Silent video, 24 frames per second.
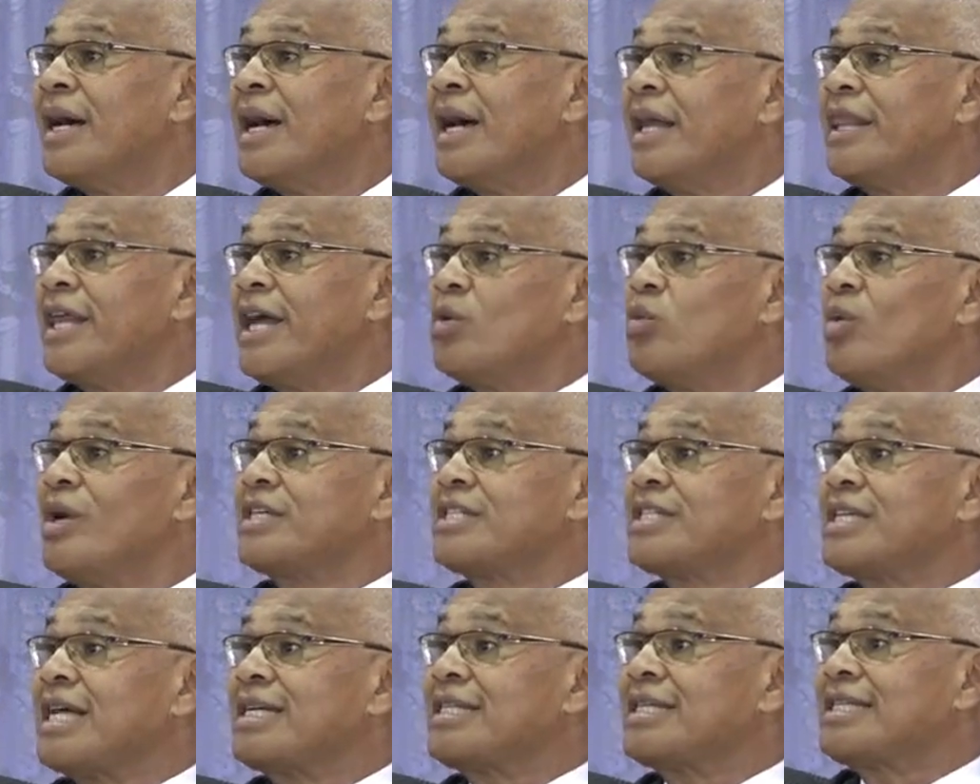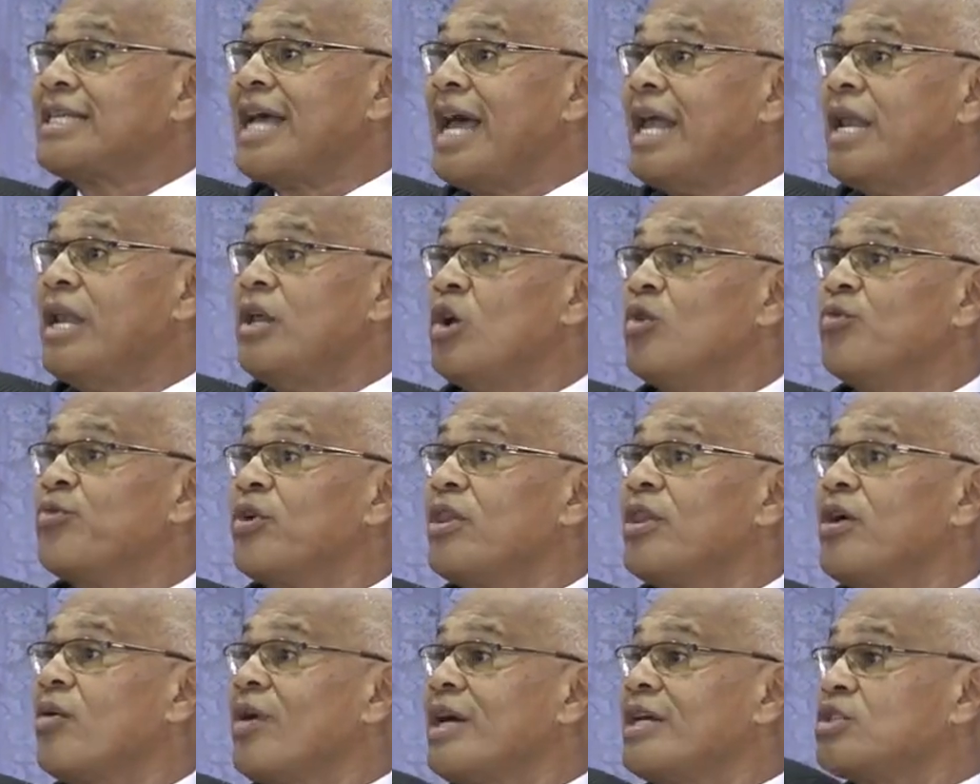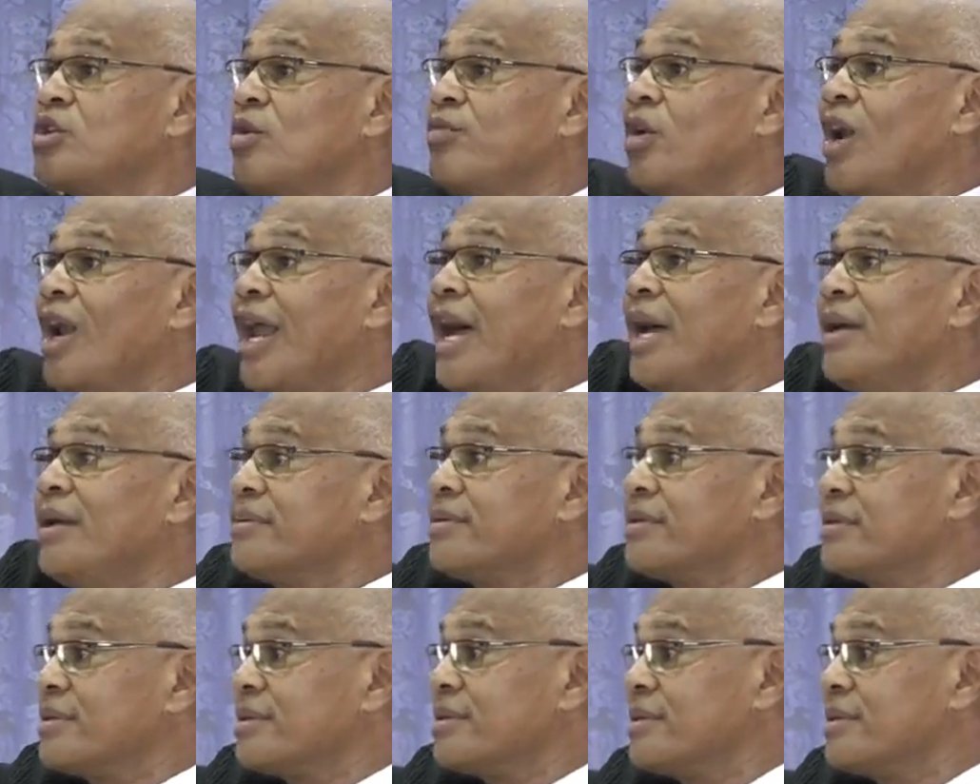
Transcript: that will sustain you for the rest of your lives.